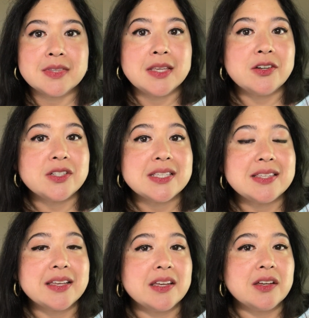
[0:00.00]
Here's a
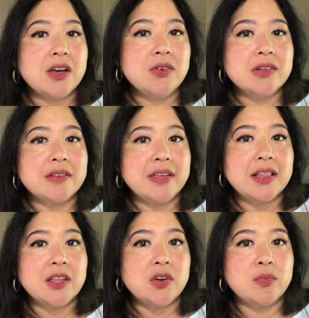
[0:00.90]
second coat of
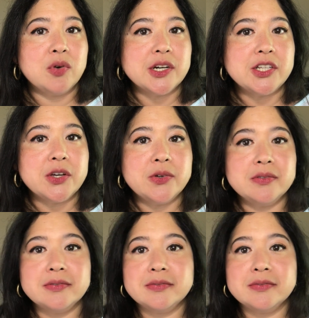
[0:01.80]
Hello Bordeaux.